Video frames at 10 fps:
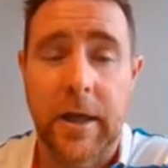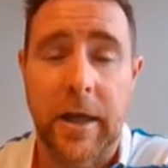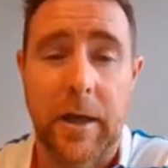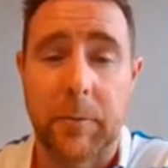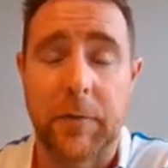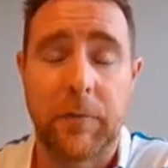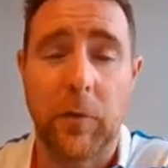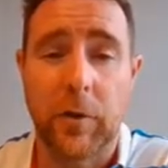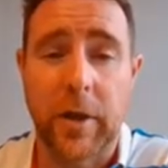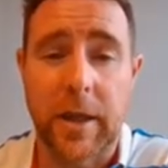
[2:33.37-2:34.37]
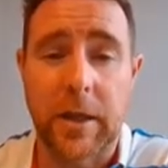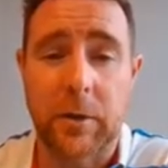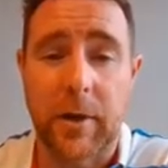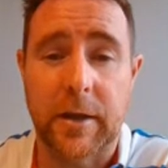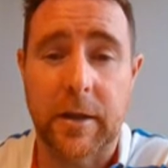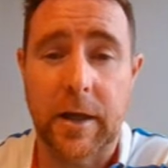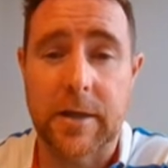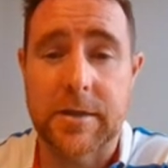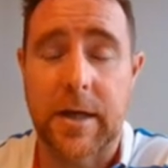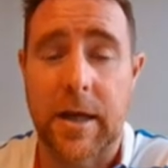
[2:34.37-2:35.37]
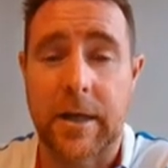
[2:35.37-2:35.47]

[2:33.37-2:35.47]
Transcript: and before they then do anything else,